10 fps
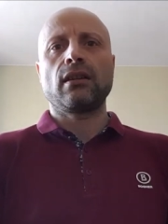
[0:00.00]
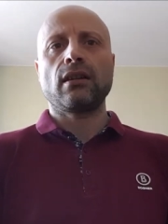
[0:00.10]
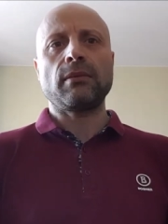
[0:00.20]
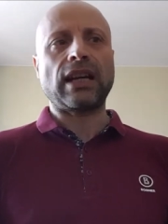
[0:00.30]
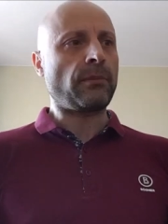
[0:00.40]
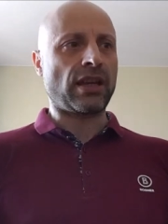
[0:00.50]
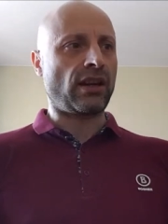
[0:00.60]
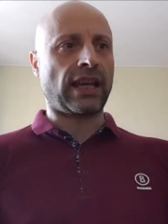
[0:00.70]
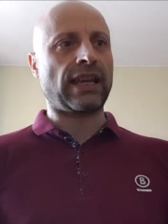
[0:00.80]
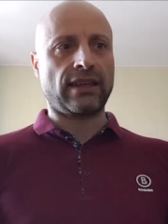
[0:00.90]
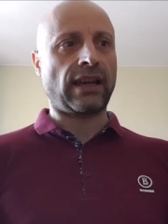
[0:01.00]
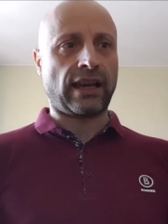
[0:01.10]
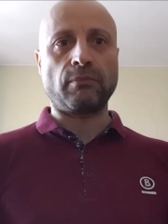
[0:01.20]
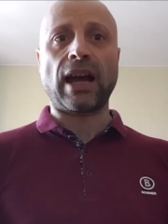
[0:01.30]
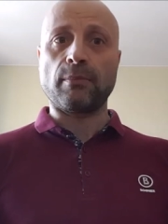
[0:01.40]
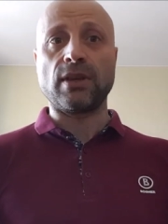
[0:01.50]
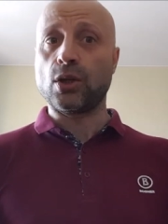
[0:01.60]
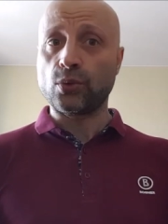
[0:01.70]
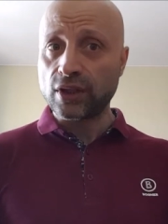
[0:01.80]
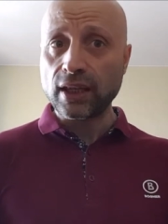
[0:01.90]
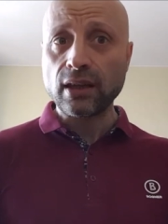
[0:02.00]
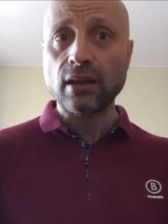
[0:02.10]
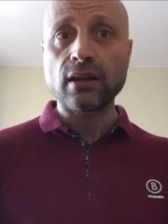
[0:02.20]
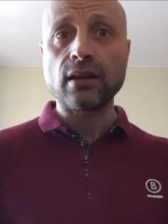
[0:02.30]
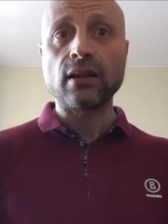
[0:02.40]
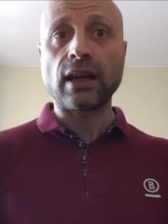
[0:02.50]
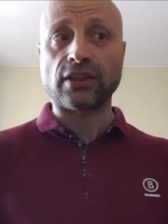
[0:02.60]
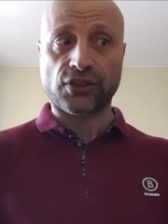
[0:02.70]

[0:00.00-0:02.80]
I mean, I'm using a